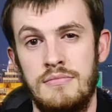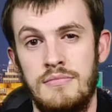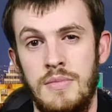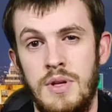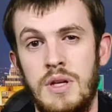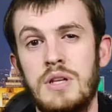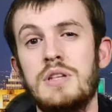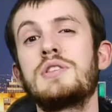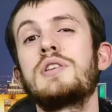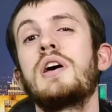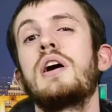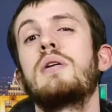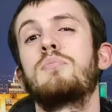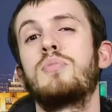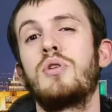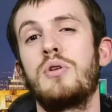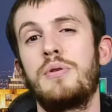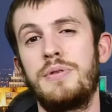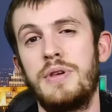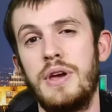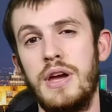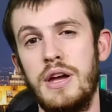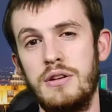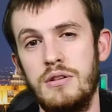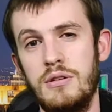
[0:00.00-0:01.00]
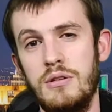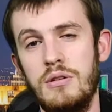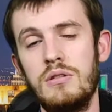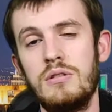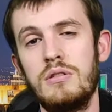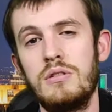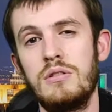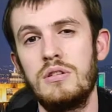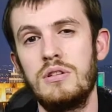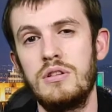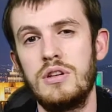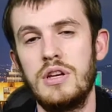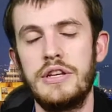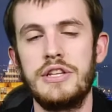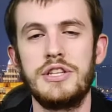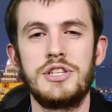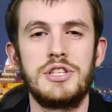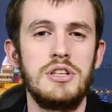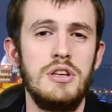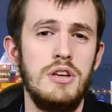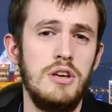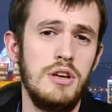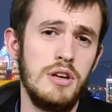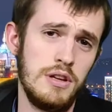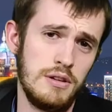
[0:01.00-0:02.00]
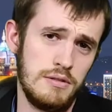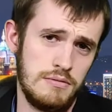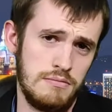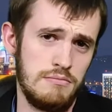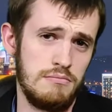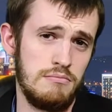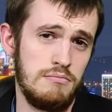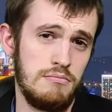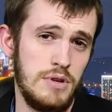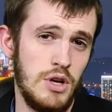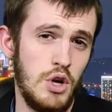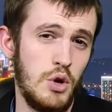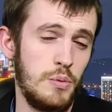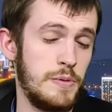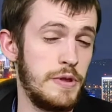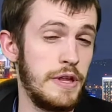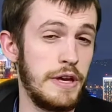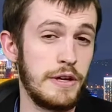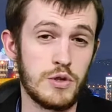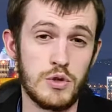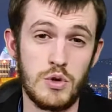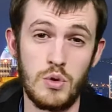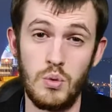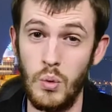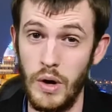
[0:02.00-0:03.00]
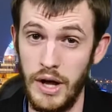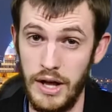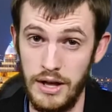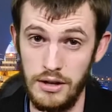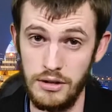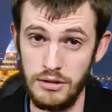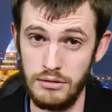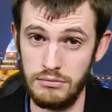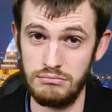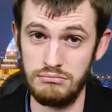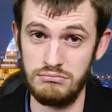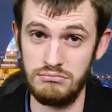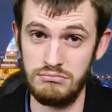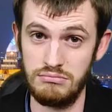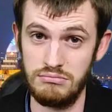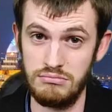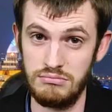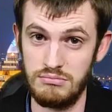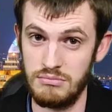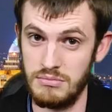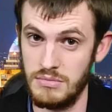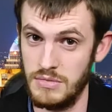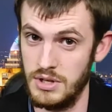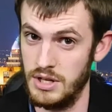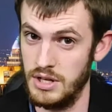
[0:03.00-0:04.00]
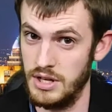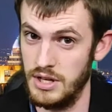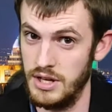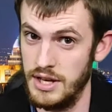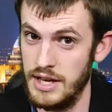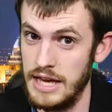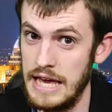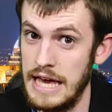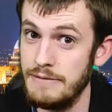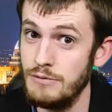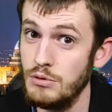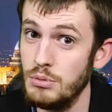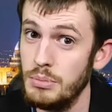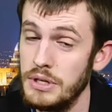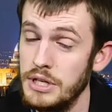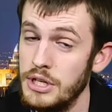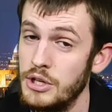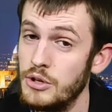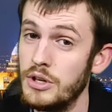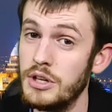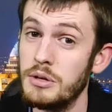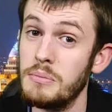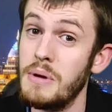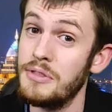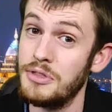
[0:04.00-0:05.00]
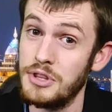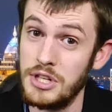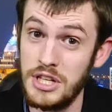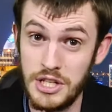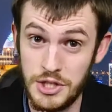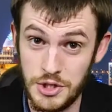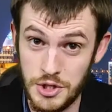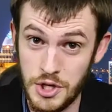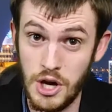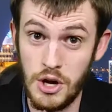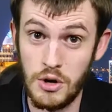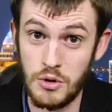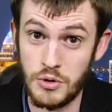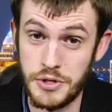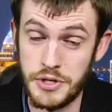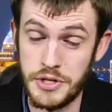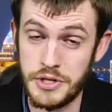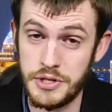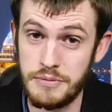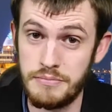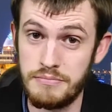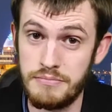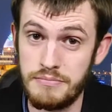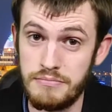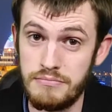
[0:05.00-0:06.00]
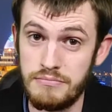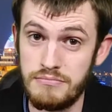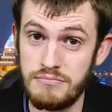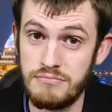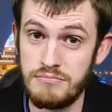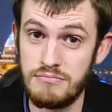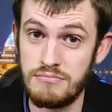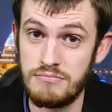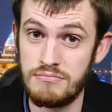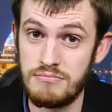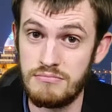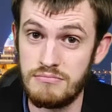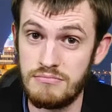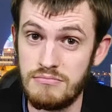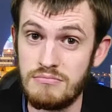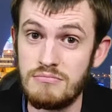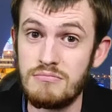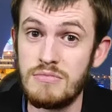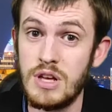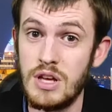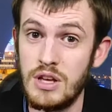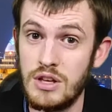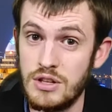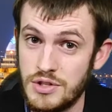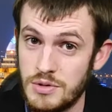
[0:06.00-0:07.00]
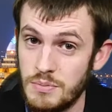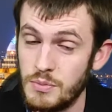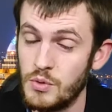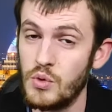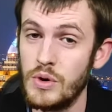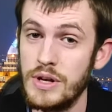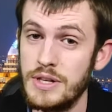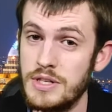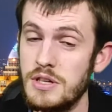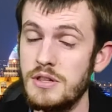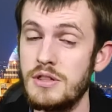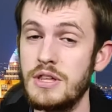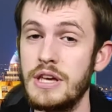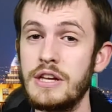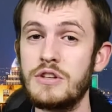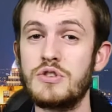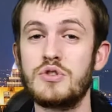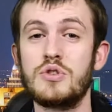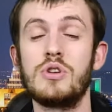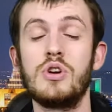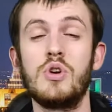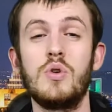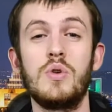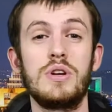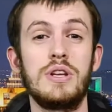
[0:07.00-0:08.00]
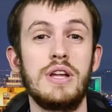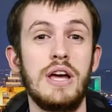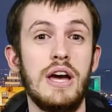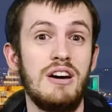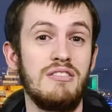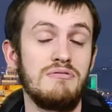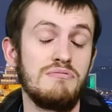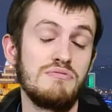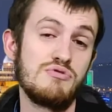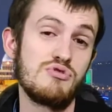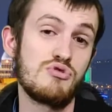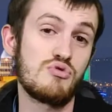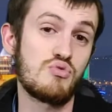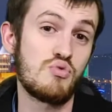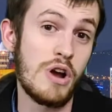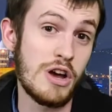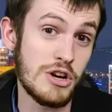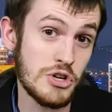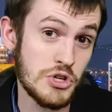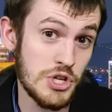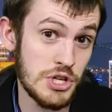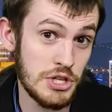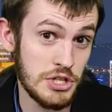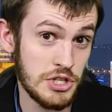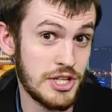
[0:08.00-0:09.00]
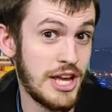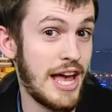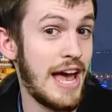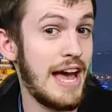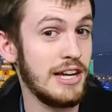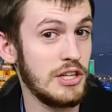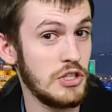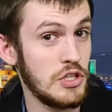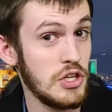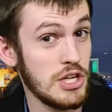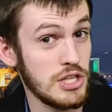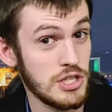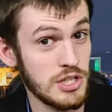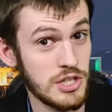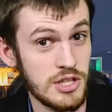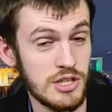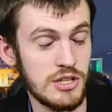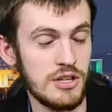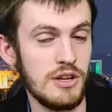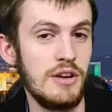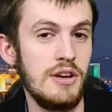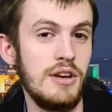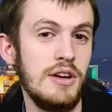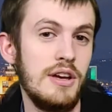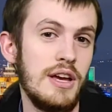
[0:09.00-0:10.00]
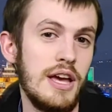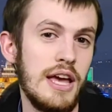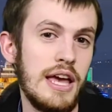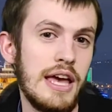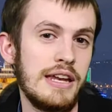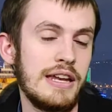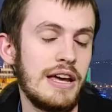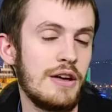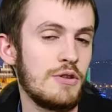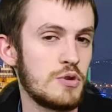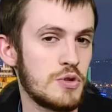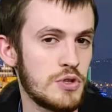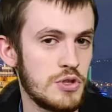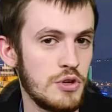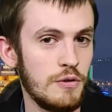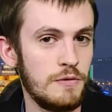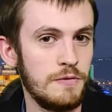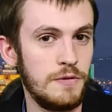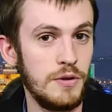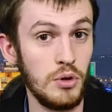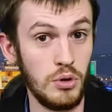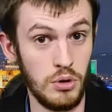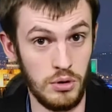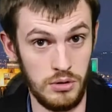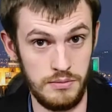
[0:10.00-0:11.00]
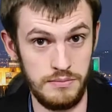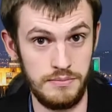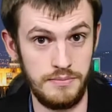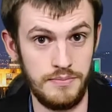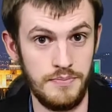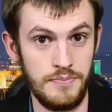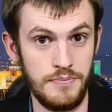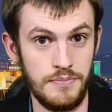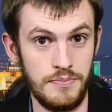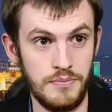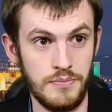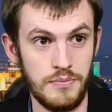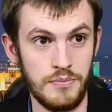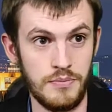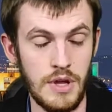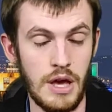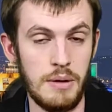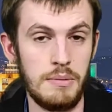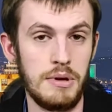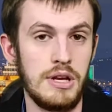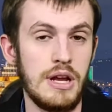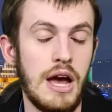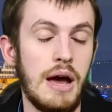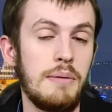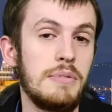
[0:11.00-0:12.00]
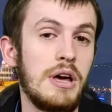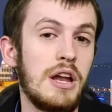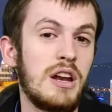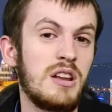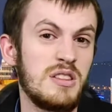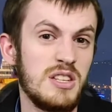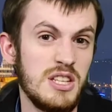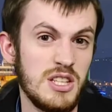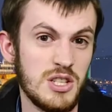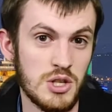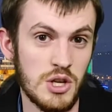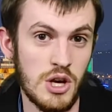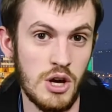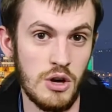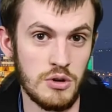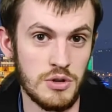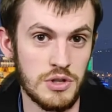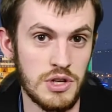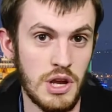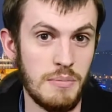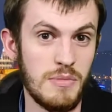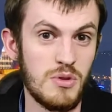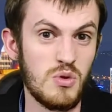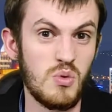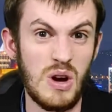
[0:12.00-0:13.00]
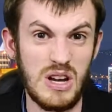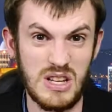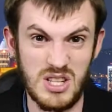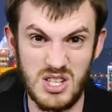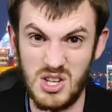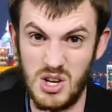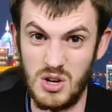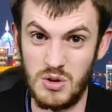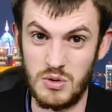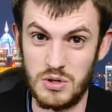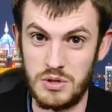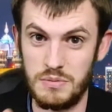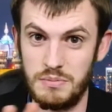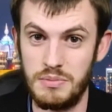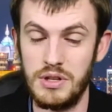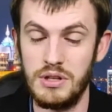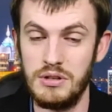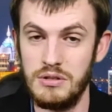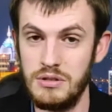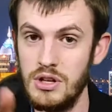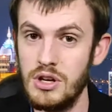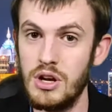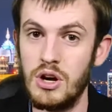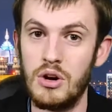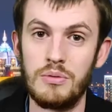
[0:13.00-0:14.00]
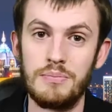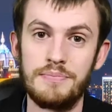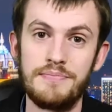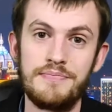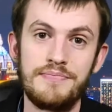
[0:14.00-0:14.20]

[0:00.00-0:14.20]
What's up, Brothaniel? Good to see you. Hope things are well. Have you been hearing about the East Coast? Some crazy things are going down. The Russians hacked us, and now there's no fuel. I mean, I'm not on the East Coast, I'm on the West Coast, but you know,